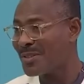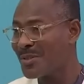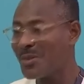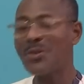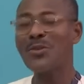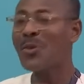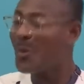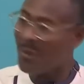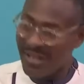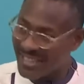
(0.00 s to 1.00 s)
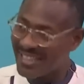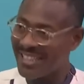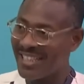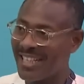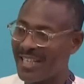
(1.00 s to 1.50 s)
So nobody
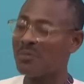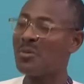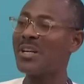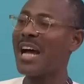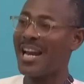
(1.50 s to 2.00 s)
is born.